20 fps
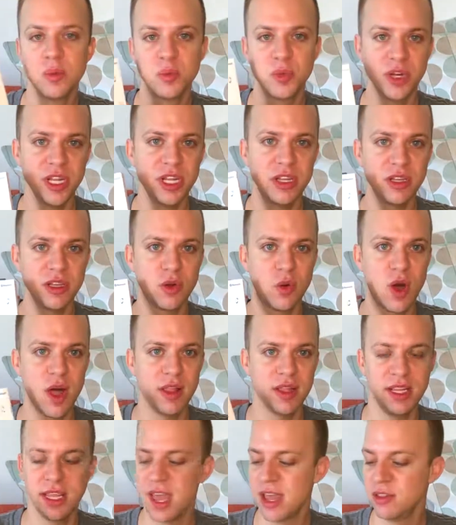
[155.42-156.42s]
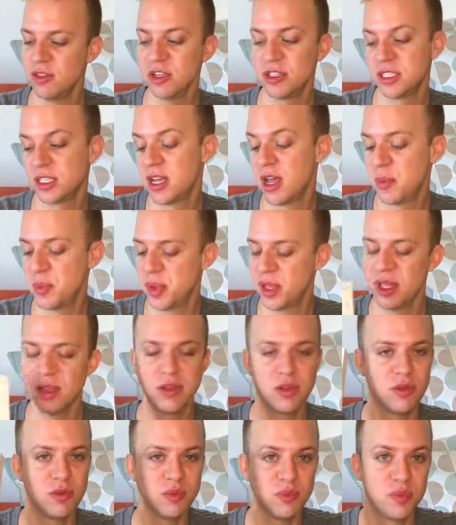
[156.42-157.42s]
pretty good quality. I looked it up.
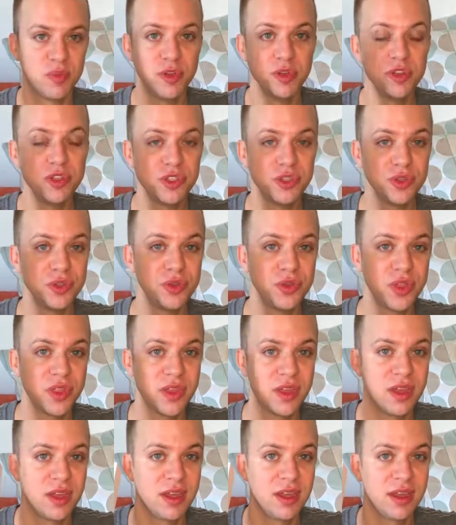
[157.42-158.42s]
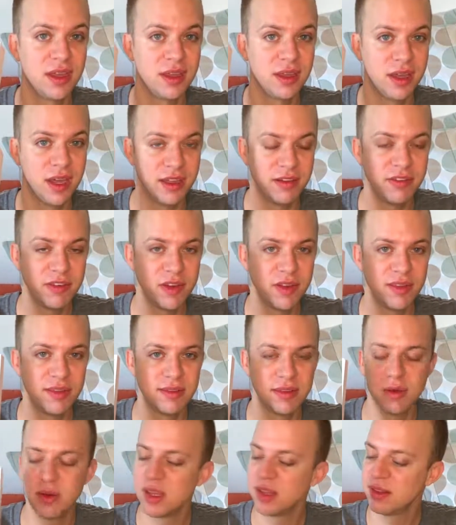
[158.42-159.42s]
Bluetooth headphones,
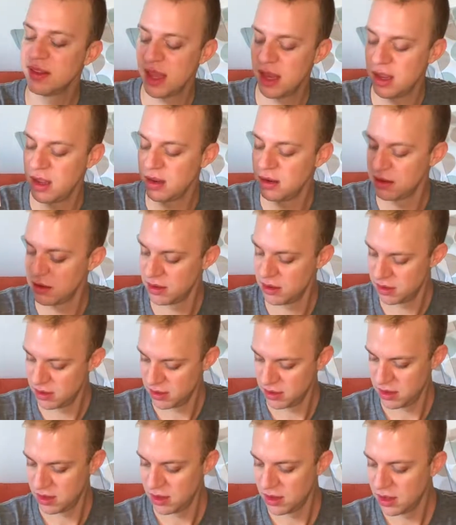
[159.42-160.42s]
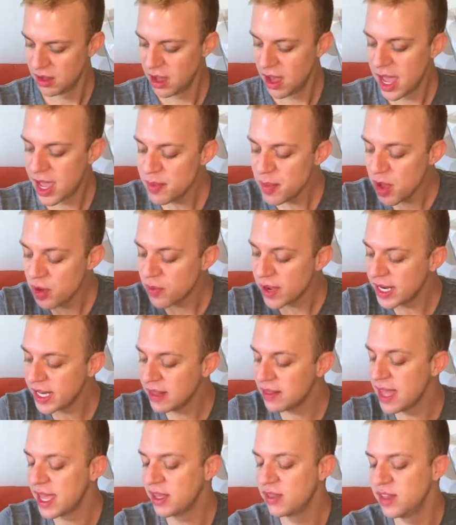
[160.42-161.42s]
so excited. I'm
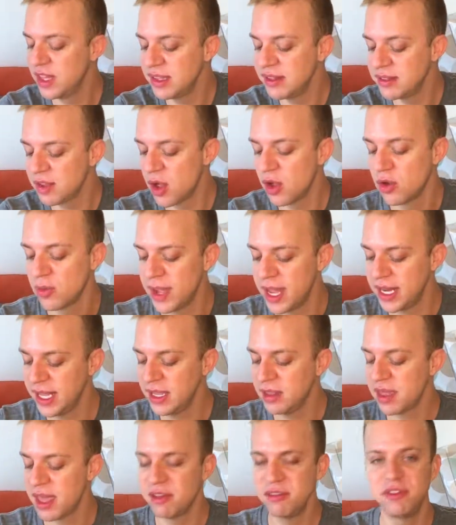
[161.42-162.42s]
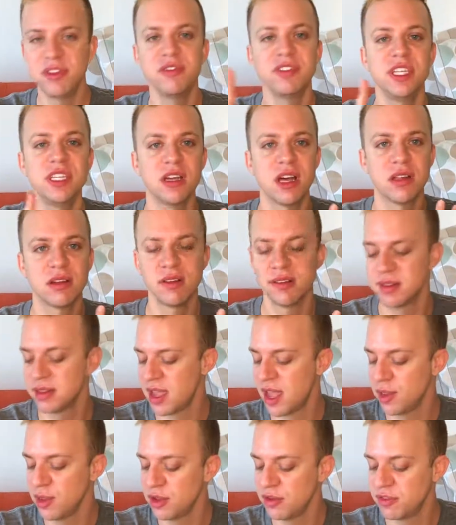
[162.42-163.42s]
already like this already, like $50 in
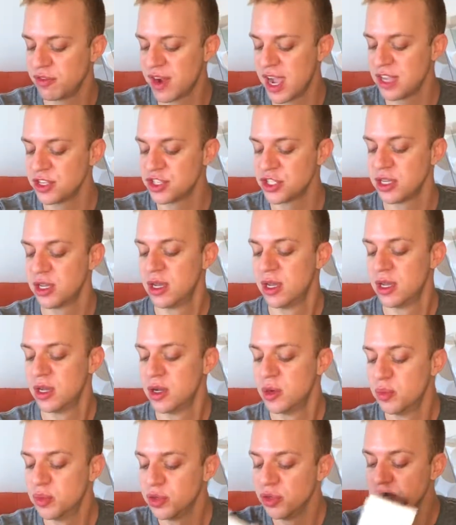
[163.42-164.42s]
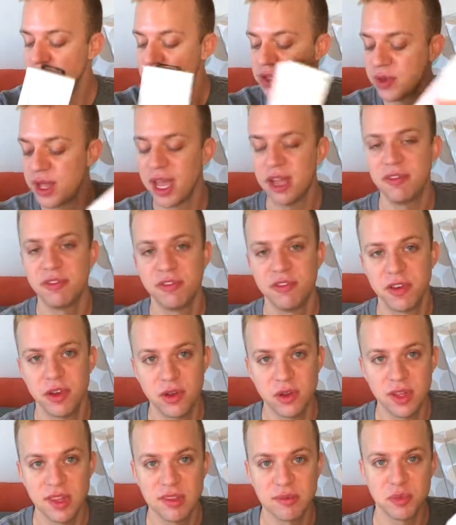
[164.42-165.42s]
HelloFresh. Bluetooth
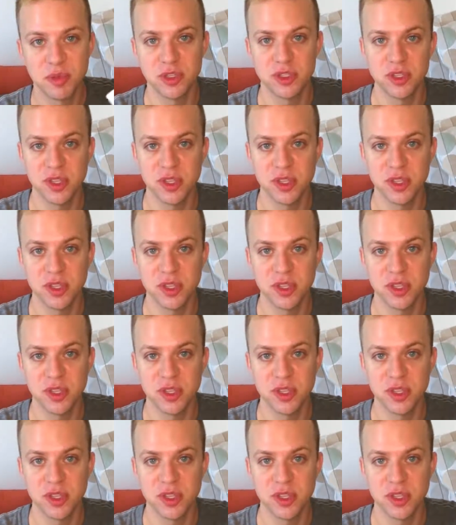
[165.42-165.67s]
headphones,